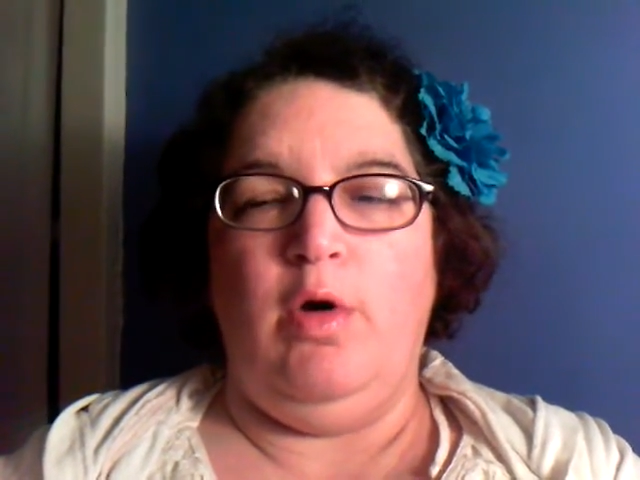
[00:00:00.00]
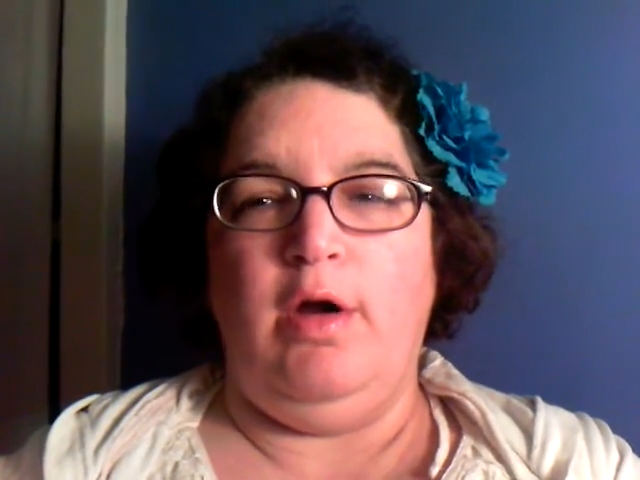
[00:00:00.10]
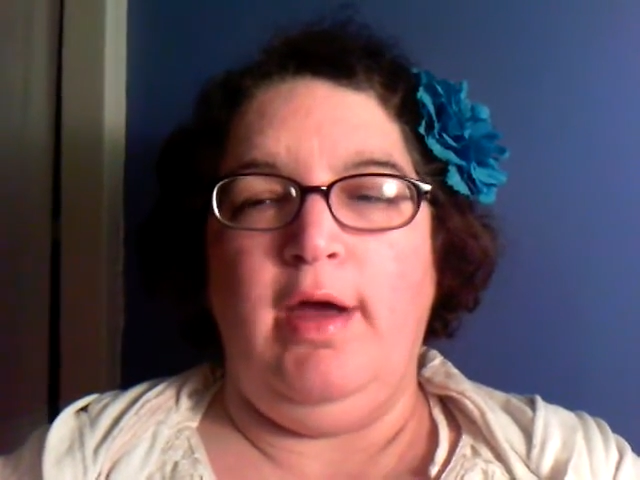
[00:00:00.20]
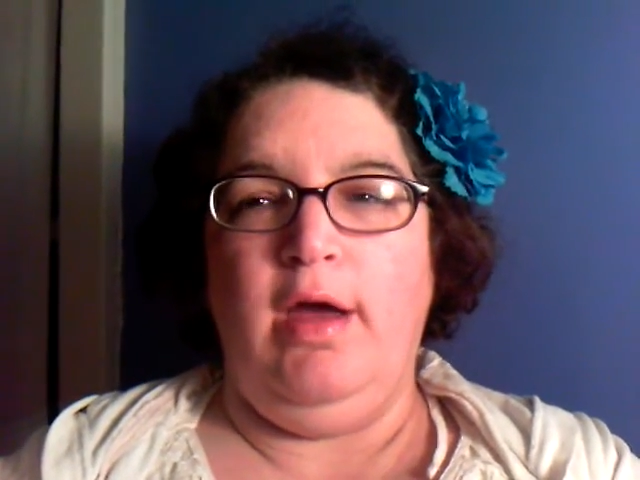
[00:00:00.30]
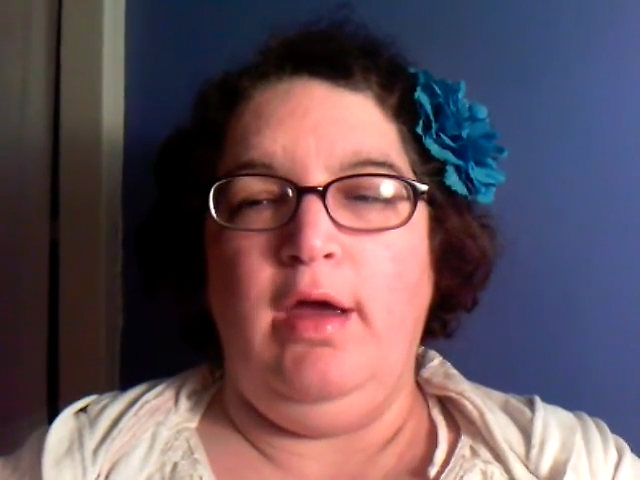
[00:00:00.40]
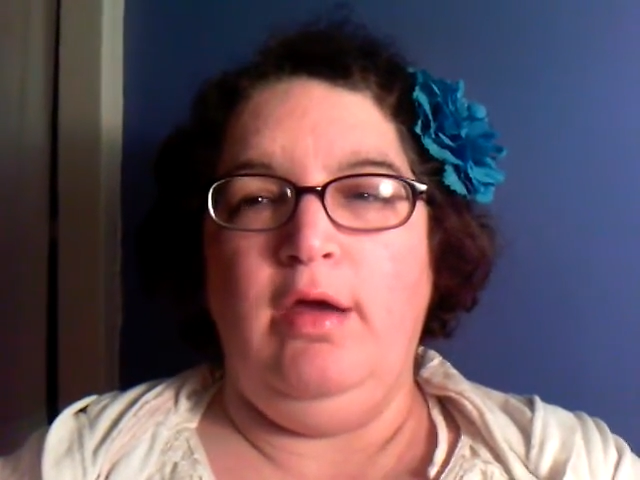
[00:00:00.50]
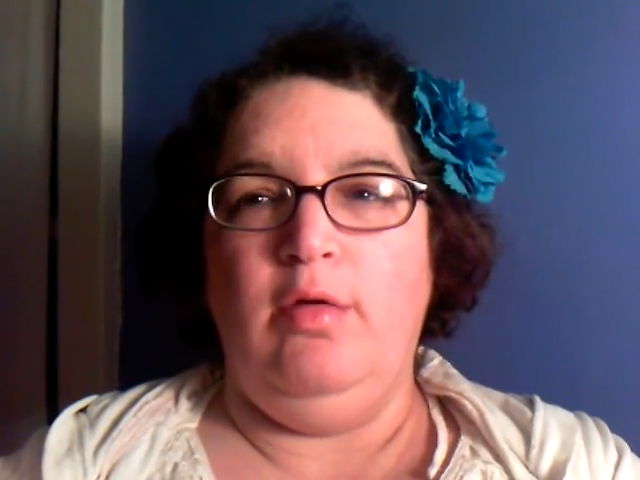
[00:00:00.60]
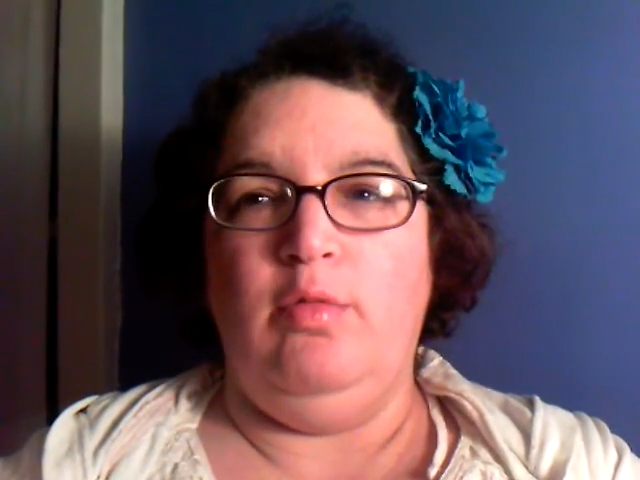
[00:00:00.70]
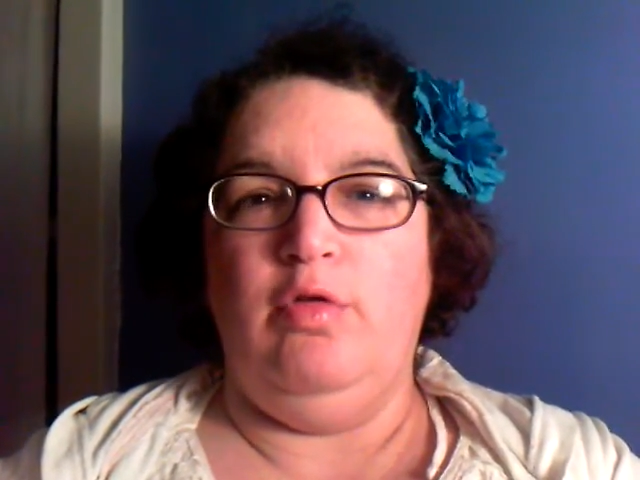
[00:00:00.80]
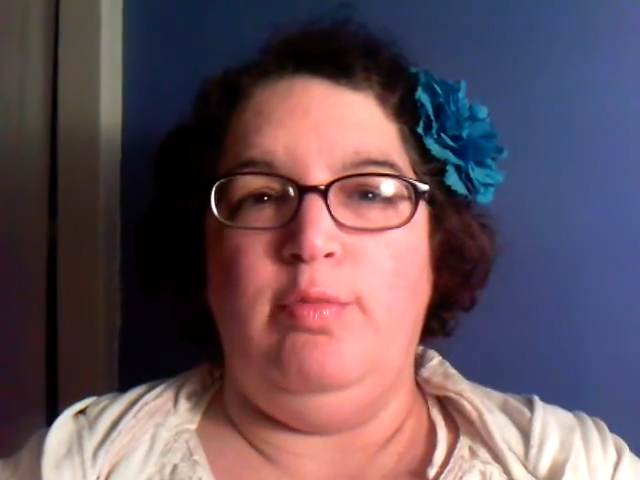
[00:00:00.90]
a
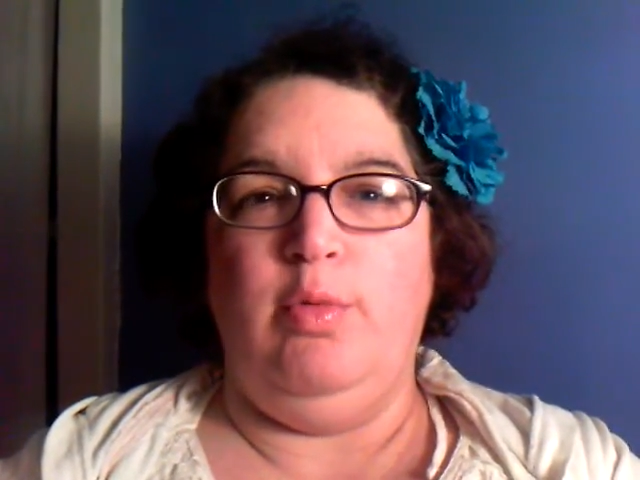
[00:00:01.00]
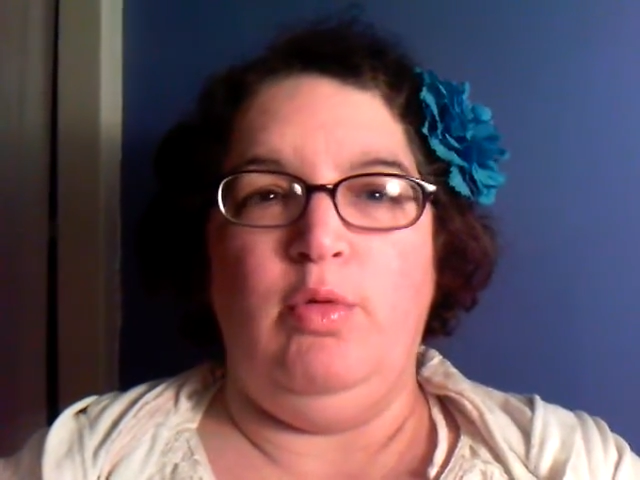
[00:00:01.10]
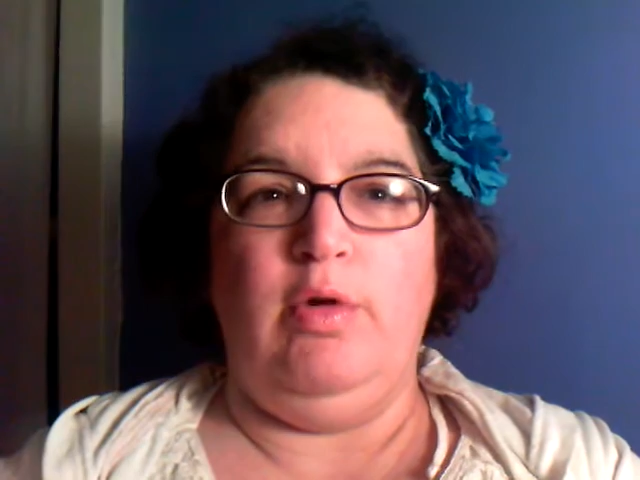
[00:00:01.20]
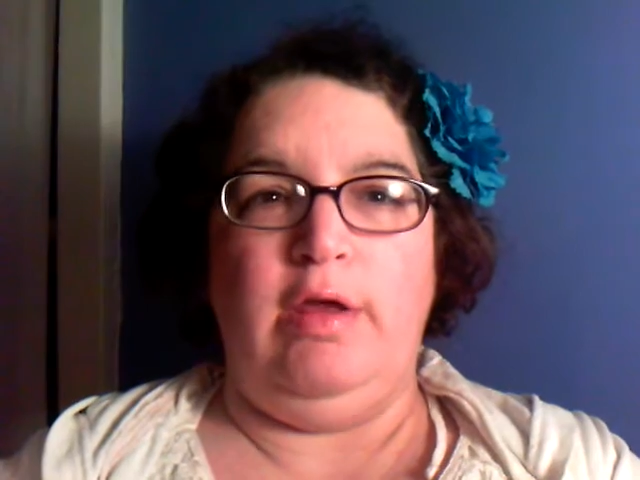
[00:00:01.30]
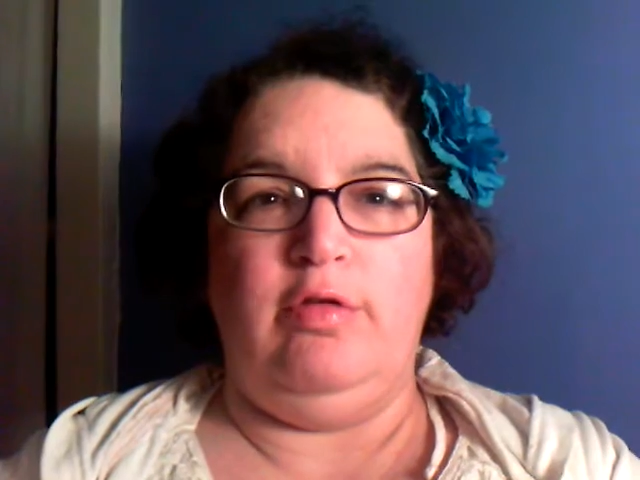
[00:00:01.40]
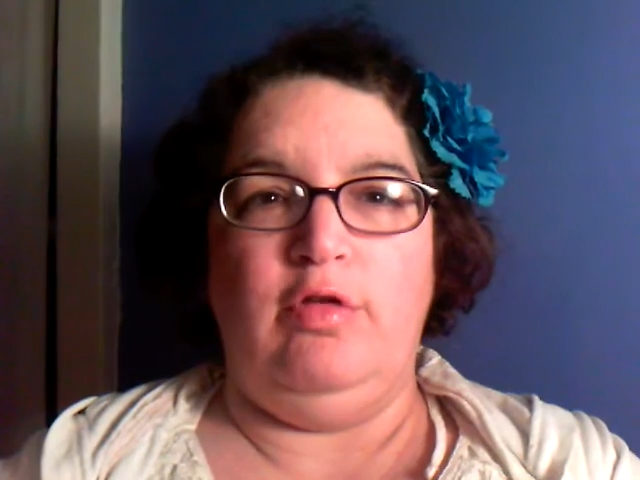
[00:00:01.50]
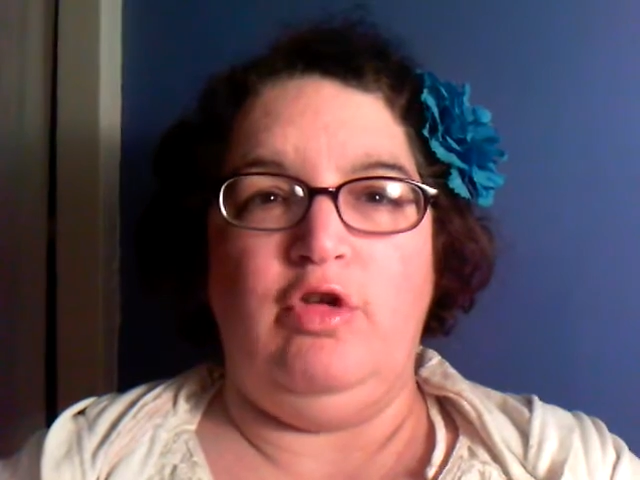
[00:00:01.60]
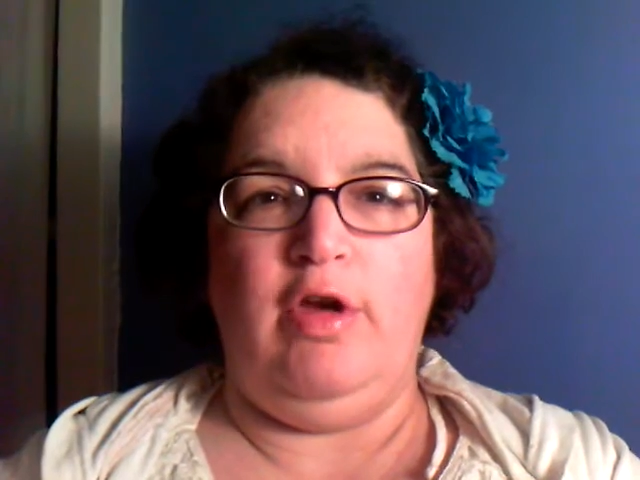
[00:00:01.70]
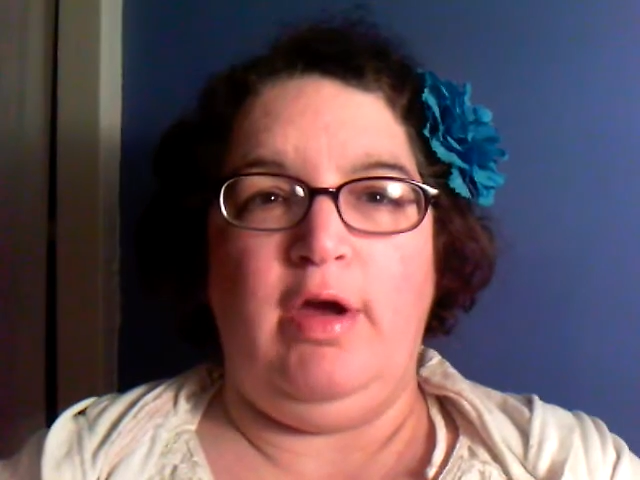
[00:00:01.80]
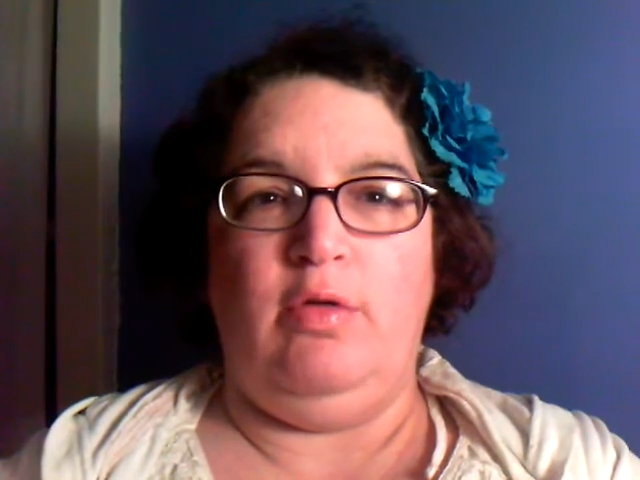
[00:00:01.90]
guy was born as a
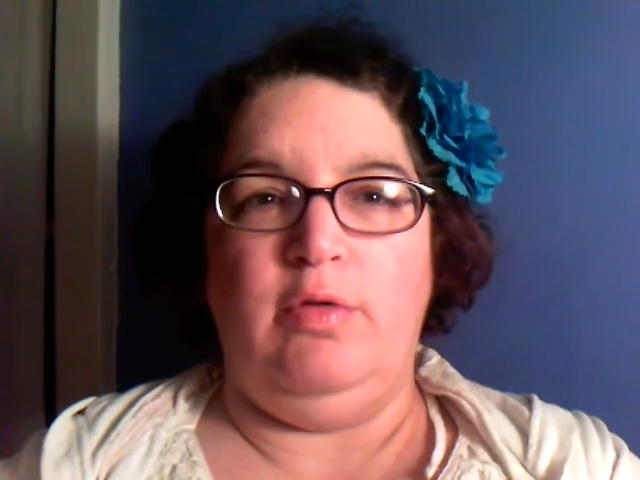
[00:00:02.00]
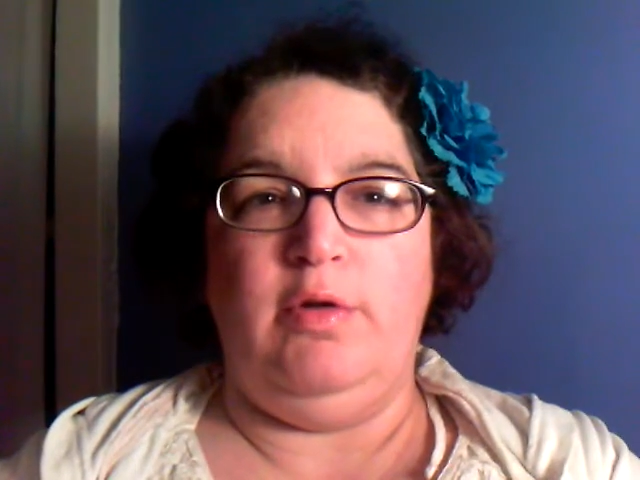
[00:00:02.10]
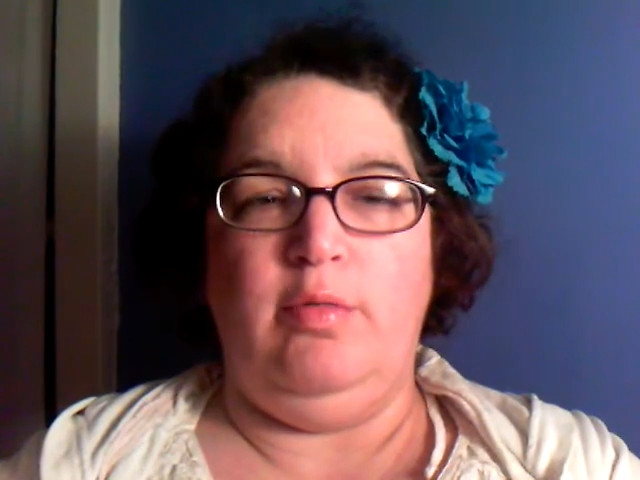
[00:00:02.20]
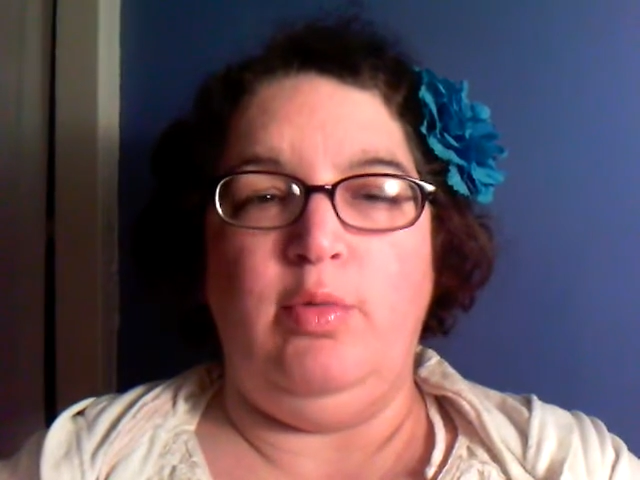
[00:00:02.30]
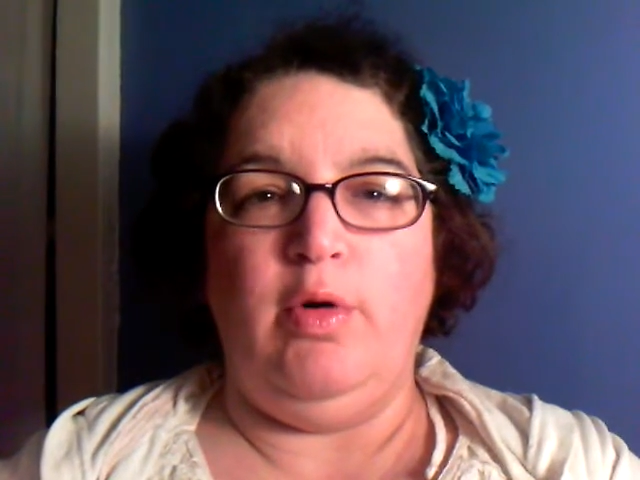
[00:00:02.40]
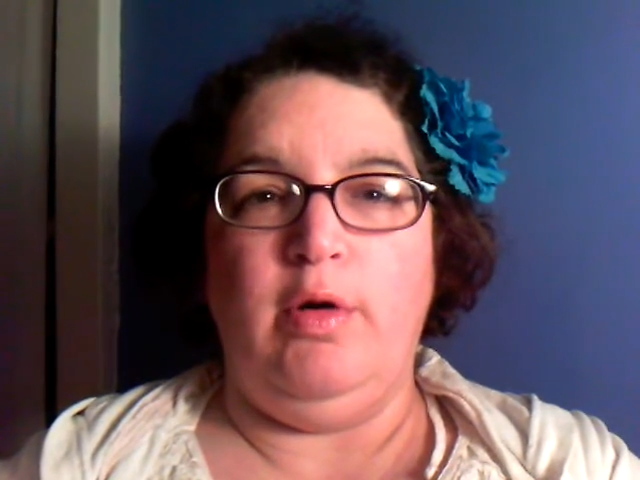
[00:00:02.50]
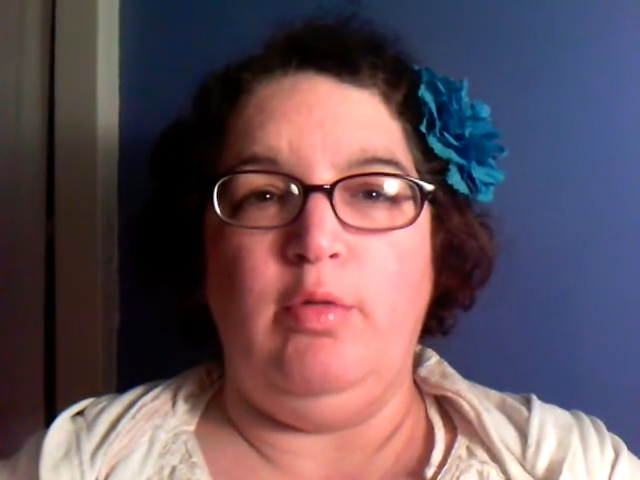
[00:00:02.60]
child, a little boy,